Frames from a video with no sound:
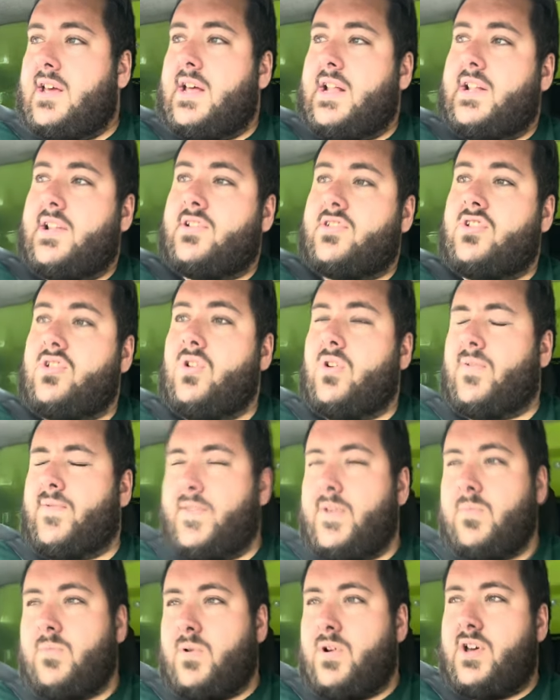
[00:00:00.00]
there's
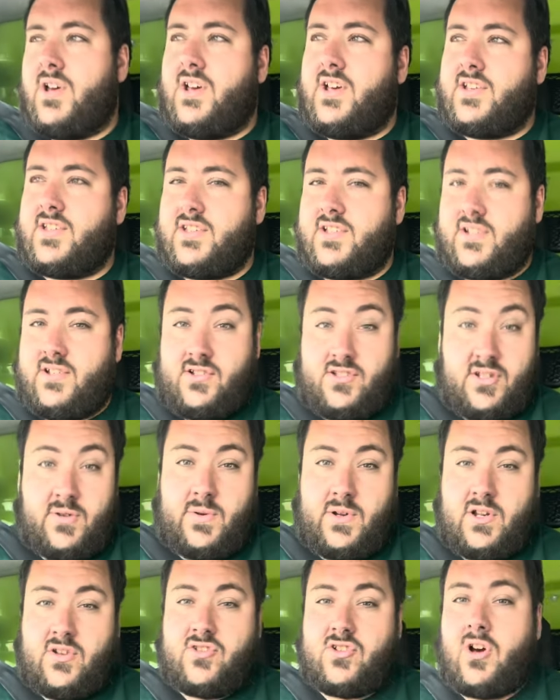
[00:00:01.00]
nothing worse than
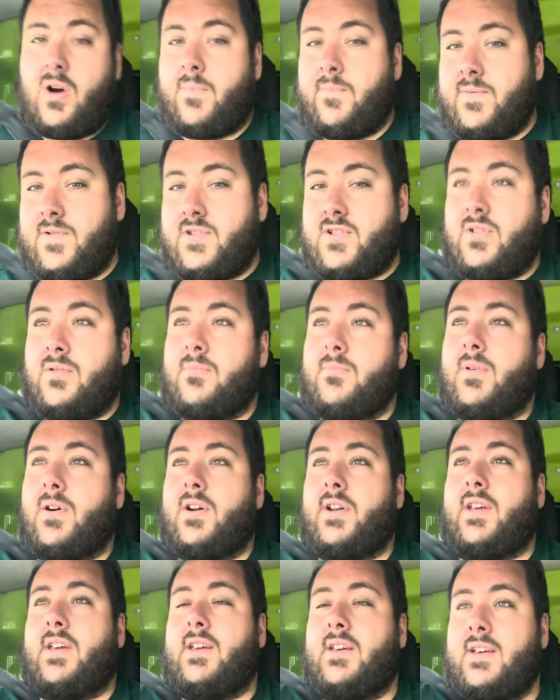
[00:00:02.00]
doing a job for
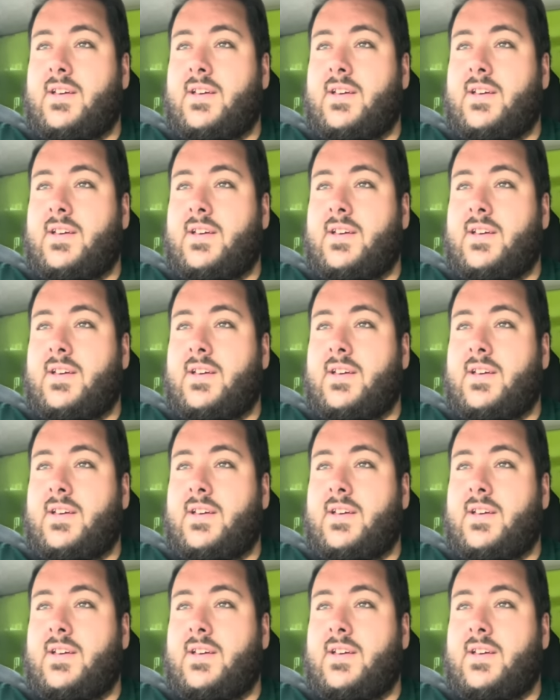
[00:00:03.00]
somebody